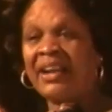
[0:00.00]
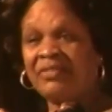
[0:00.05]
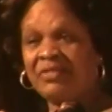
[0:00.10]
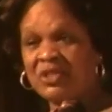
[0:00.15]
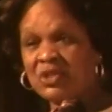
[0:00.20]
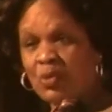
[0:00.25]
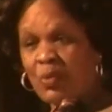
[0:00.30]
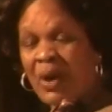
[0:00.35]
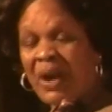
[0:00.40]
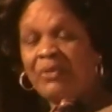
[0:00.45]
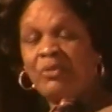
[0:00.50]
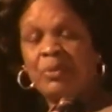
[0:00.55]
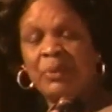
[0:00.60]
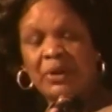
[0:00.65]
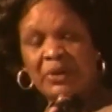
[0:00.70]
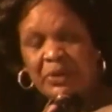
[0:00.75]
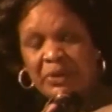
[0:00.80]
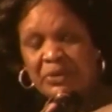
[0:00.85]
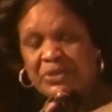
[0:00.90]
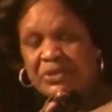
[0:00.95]
out of this quiet room
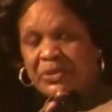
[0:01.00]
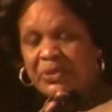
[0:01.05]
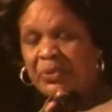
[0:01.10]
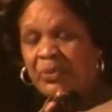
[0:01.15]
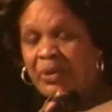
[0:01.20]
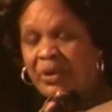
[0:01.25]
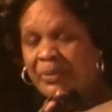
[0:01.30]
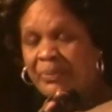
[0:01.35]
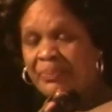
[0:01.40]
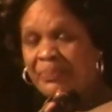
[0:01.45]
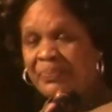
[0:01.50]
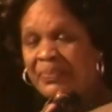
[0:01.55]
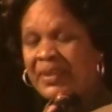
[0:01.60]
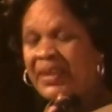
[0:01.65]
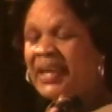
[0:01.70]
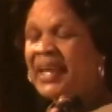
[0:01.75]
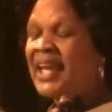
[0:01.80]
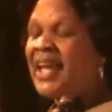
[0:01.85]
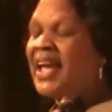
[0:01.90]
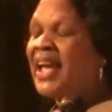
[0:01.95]
and close the door.
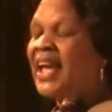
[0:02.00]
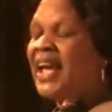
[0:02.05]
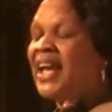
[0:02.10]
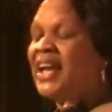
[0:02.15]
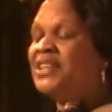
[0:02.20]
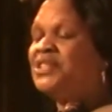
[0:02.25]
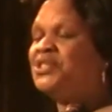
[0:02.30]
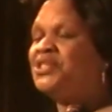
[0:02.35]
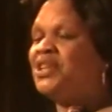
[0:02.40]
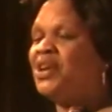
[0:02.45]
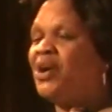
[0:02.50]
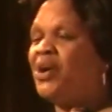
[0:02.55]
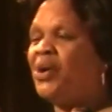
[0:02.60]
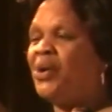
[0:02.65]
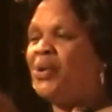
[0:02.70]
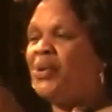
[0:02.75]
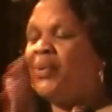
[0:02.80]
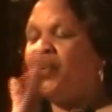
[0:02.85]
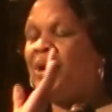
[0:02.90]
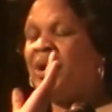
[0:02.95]
And
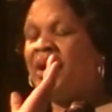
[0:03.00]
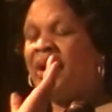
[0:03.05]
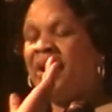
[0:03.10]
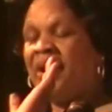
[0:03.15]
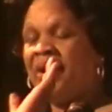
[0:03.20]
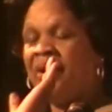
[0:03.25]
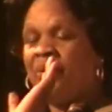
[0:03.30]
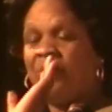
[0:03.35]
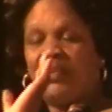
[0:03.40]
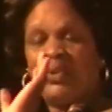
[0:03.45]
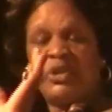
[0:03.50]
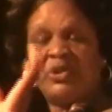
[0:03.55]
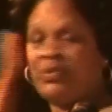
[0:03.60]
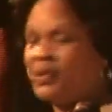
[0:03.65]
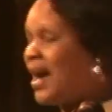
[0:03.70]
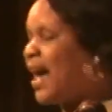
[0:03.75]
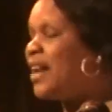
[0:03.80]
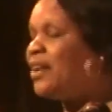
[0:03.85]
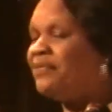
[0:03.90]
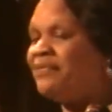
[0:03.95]
so we
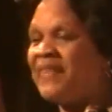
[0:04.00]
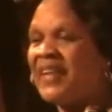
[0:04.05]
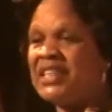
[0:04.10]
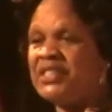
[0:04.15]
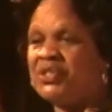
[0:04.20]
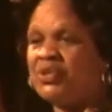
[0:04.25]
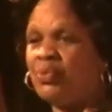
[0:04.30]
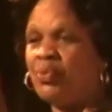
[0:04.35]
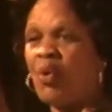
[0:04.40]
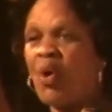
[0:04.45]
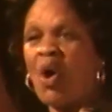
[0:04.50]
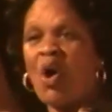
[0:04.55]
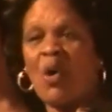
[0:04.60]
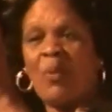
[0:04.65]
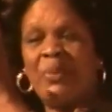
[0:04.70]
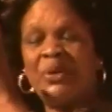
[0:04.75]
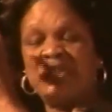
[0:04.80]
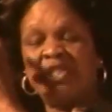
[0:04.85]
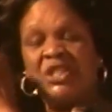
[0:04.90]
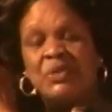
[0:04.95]
got her to face the
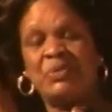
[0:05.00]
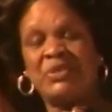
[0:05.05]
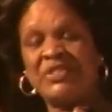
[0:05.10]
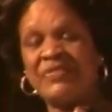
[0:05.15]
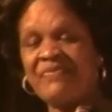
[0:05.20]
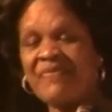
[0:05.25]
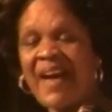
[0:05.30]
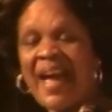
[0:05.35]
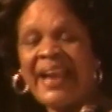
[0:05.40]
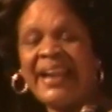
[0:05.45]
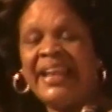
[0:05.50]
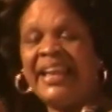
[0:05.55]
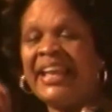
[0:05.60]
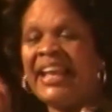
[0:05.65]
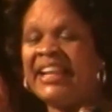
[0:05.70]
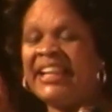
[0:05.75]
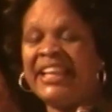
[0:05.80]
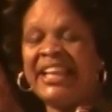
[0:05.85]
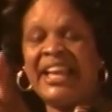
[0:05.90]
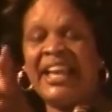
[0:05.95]
wall, but she was
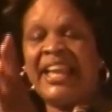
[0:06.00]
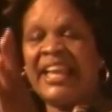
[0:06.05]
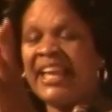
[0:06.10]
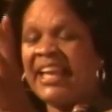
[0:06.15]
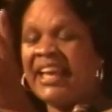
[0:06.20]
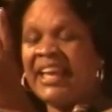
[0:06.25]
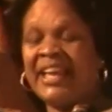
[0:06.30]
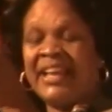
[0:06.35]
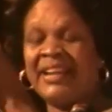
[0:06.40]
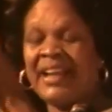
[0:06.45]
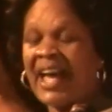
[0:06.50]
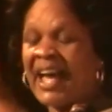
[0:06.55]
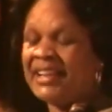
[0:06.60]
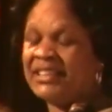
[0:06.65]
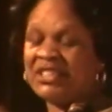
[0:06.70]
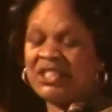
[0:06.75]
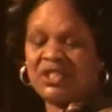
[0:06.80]
fighting and kicking, and